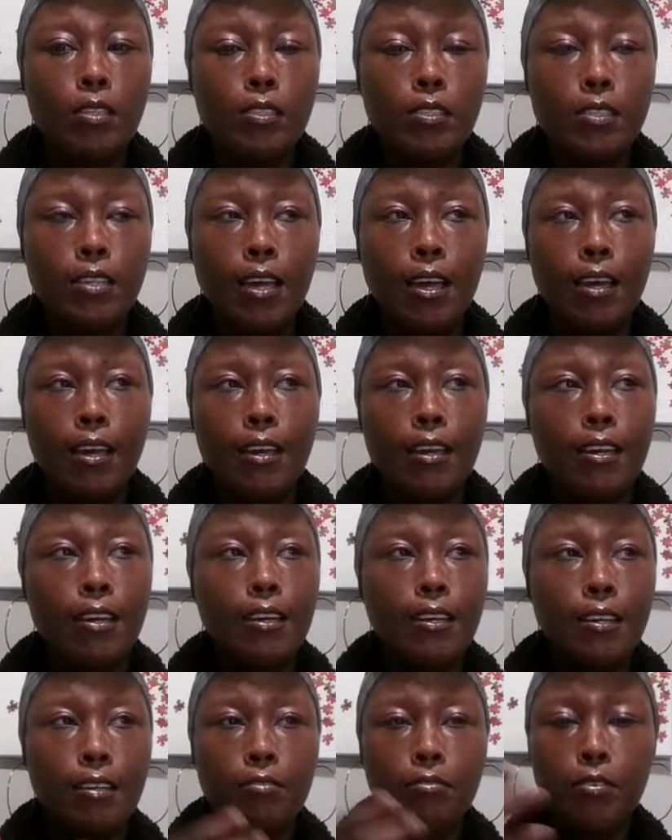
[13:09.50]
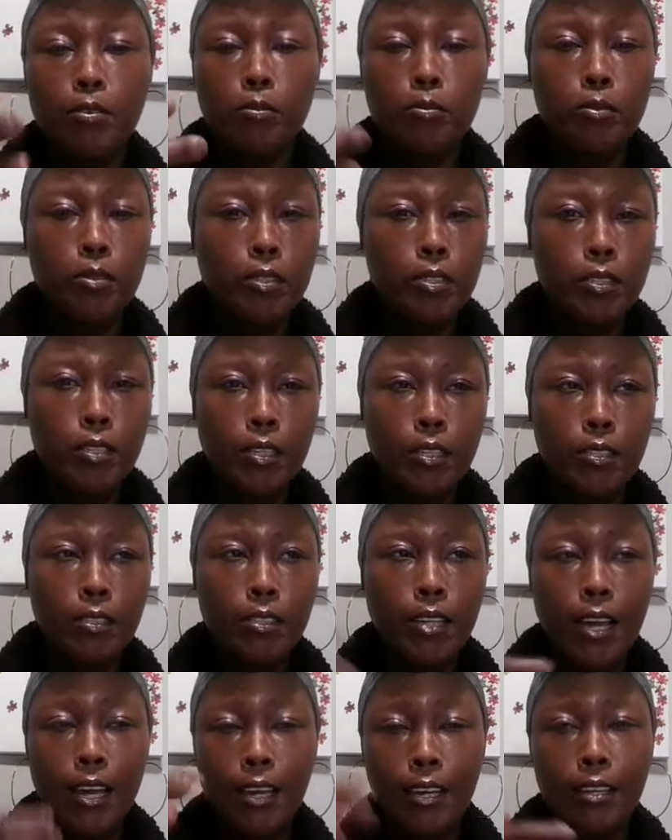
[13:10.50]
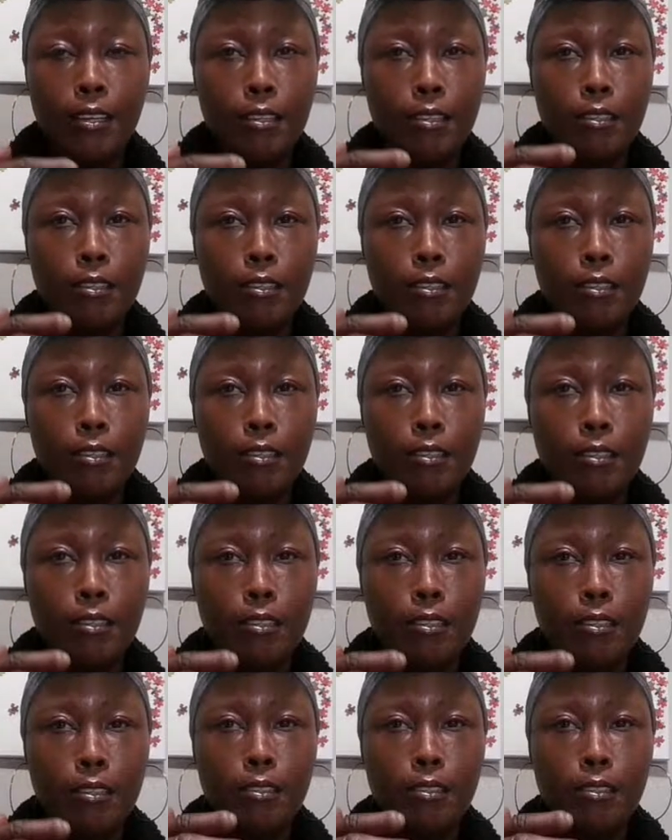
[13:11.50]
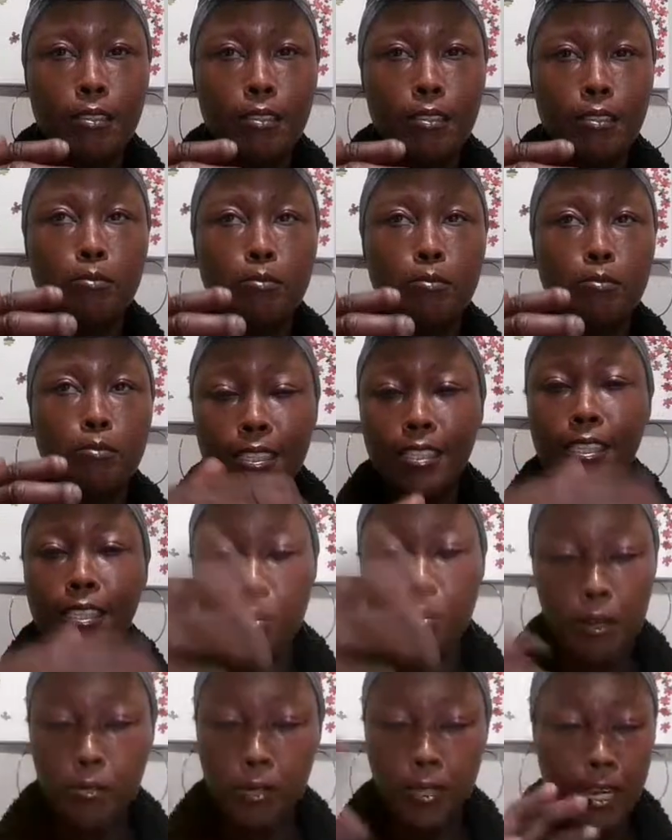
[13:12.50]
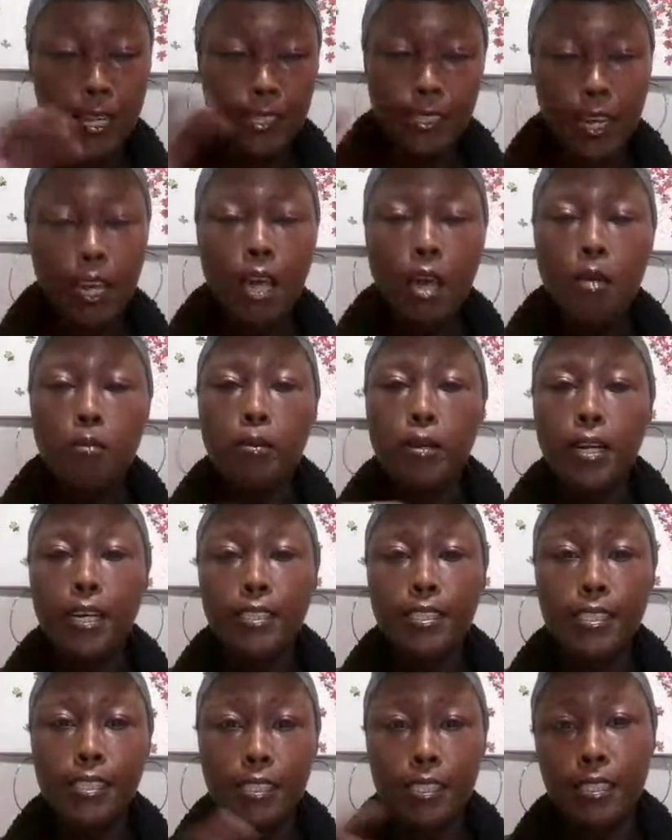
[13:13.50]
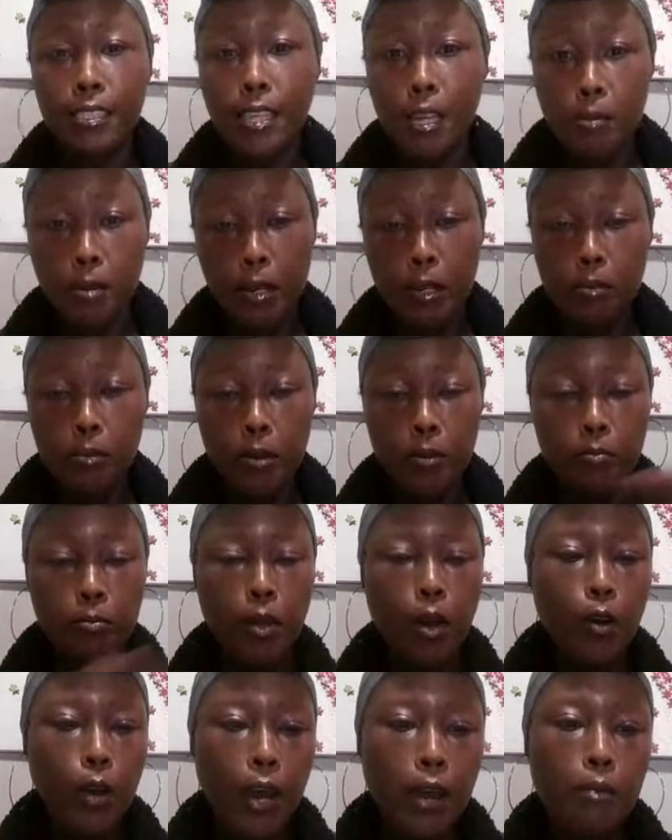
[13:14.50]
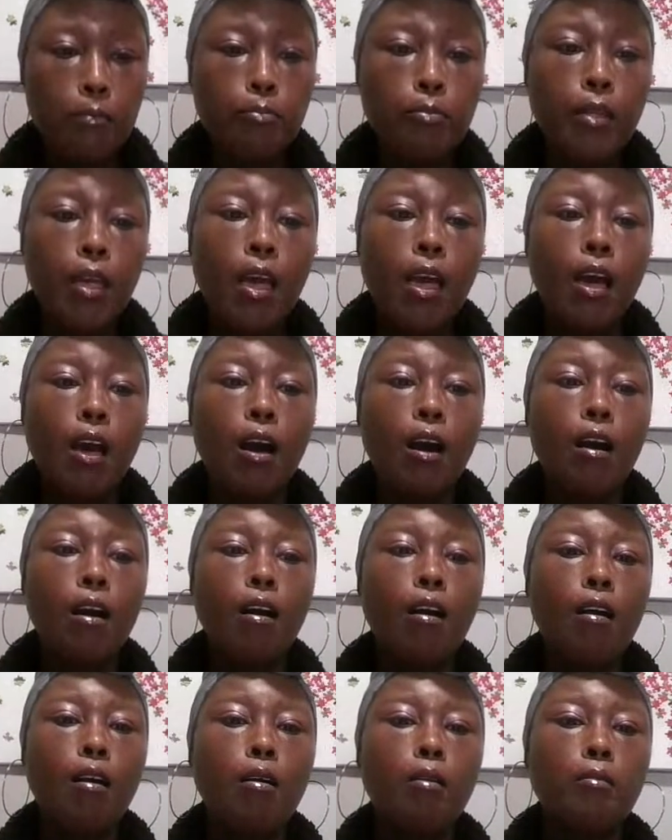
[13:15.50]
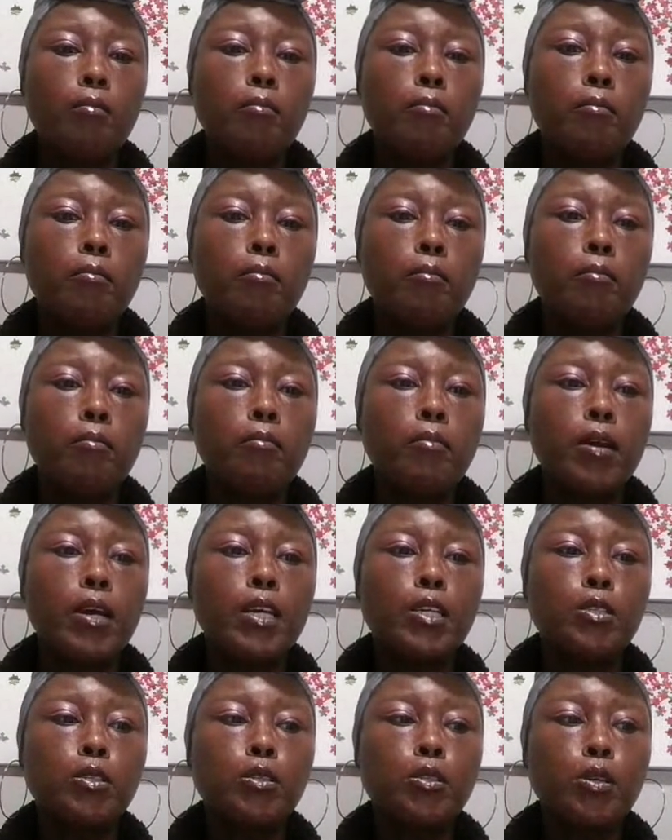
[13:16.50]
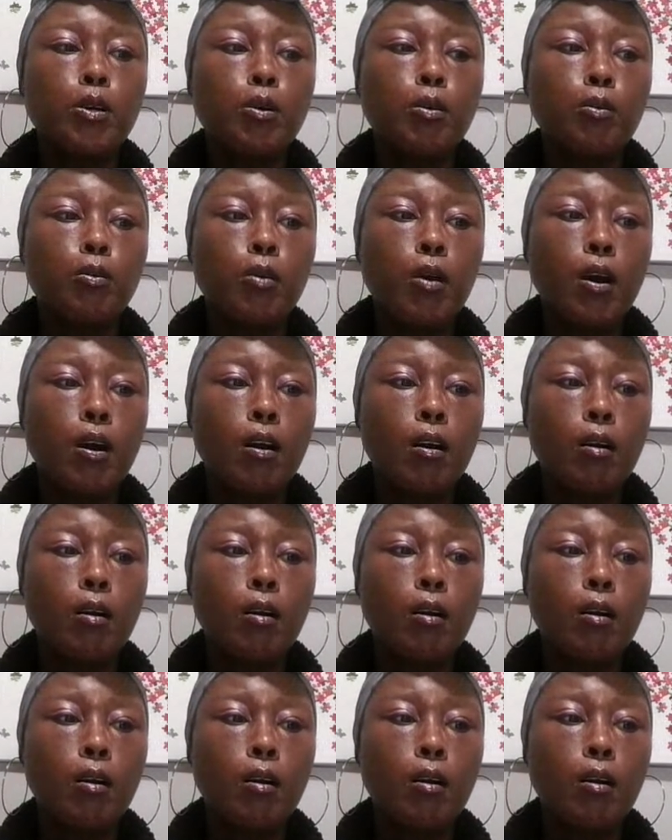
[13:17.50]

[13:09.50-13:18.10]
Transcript: say if it was say because it's in the same element, not say because it's in the same element. Okay. um and so